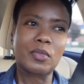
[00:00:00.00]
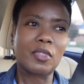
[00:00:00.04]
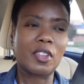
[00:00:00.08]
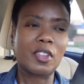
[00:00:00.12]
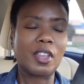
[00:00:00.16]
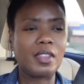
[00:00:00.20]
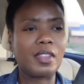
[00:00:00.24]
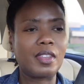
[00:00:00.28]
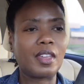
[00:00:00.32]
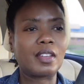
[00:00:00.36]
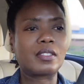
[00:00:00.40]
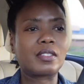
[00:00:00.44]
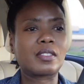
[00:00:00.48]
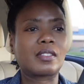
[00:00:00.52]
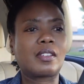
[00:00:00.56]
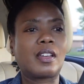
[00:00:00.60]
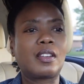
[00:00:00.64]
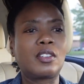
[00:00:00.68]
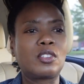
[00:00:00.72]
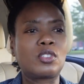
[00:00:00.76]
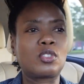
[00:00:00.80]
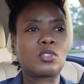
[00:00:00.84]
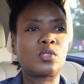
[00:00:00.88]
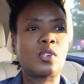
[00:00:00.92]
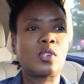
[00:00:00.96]
And that's kind
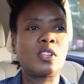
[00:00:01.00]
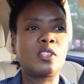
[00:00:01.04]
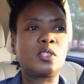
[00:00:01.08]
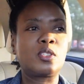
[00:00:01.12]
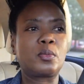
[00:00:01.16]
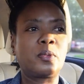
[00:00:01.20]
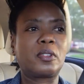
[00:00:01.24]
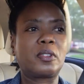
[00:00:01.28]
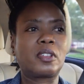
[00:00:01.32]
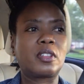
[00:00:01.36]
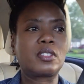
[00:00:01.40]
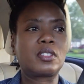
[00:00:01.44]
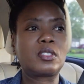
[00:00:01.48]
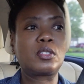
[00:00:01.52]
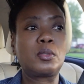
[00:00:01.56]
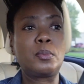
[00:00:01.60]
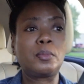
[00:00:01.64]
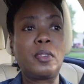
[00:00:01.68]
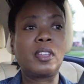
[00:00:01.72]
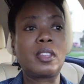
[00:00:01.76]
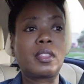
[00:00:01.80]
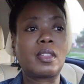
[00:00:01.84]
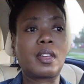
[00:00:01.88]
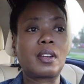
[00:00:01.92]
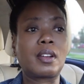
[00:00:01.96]
of strange, because to
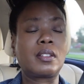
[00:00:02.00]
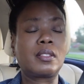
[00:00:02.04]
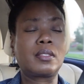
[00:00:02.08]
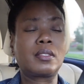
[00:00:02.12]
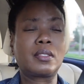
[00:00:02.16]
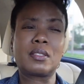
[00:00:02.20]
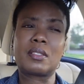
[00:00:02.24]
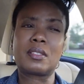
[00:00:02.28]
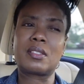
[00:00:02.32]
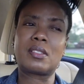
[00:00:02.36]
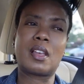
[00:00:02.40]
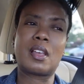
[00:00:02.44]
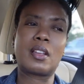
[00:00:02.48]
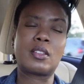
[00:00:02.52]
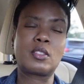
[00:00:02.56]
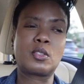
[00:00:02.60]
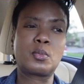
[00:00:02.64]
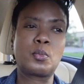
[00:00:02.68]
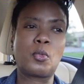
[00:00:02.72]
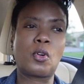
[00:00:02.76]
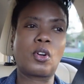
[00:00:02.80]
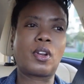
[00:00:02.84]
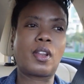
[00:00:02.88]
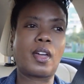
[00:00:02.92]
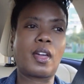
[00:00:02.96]
me that sounds
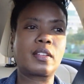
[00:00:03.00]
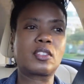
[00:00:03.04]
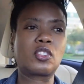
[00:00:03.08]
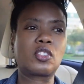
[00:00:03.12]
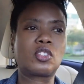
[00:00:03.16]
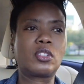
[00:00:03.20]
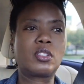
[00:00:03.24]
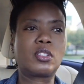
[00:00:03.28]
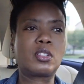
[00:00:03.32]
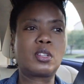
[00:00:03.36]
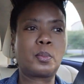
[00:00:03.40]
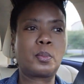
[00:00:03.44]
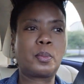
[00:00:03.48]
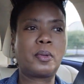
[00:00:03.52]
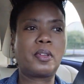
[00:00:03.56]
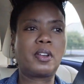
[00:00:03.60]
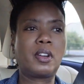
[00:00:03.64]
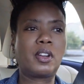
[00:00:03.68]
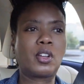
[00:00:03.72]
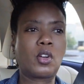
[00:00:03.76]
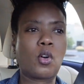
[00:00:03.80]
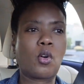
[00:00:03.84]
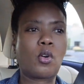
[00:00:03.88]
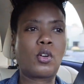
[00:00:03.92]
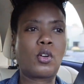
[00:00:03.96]
more like she's
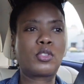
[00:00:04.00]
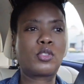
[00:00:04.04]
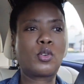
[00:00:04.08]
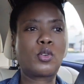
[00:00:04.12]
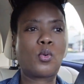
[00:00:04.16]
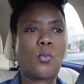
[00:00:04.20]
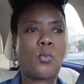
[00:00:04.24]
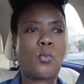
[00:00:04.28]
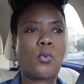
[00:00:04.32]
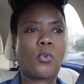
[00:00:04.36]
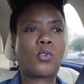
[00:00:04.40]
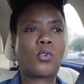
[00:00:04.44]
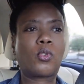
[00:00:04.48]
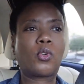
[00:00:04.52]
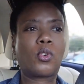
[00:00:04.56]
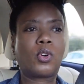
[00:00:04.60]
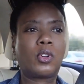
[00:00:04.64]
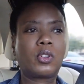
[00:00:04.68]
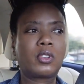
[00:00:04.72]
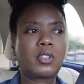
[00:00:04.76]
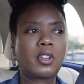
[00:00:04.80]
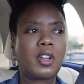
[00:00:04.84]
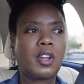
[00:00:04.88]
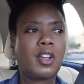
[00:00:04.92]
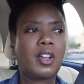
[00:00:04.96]
depending on the
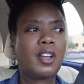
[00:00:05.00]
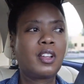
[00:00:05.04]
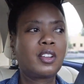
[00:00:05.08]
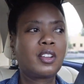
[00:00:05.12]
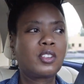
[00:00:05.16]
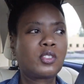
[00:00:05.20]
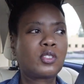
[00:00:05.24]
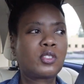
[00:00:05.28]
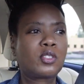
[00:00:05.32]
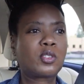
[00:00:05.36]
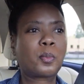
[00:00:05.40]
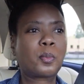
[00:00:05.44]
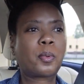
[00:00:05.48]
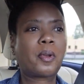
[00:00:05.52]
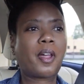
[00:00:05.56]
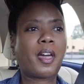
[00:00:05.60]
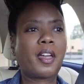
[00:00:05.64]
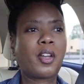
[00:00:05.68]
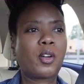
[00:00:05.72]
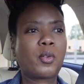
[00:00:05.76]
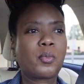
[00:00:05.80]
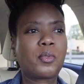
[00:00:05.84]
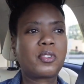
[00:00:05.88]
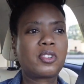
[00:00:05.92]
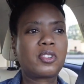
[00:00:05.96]
world to supply
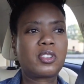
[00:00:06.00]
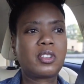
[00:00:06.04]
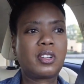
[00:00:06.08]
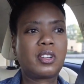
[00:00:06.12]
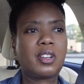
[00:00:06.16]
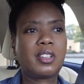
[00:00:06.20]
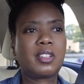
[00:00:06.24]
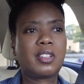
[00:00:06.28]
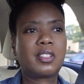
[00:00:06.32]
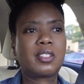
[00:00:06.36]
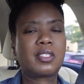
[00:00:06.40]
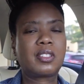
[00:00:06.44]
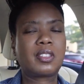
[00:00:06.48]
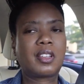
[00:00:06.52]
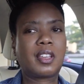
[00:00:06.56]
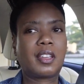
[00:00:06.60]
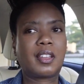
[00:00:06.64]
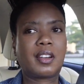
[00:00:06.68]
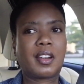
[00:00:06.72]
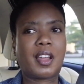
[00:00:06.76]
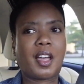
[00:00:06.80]
her what she needs. And